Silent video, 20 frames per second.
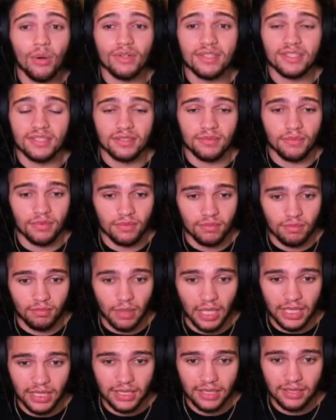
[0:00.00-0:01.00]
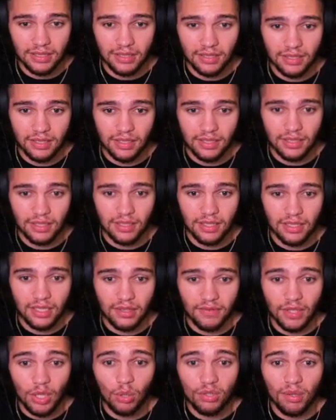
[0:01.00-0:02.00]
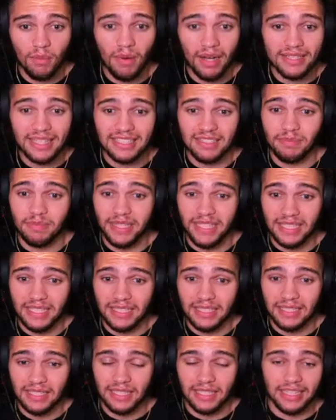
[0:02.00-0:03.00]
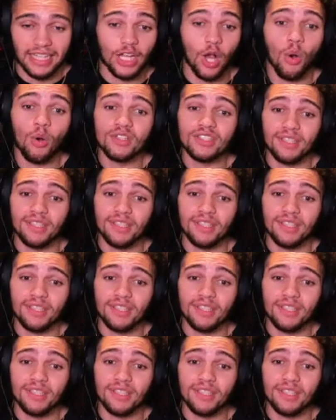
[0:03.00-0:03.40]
into muck? They go into muck. That's big. They go into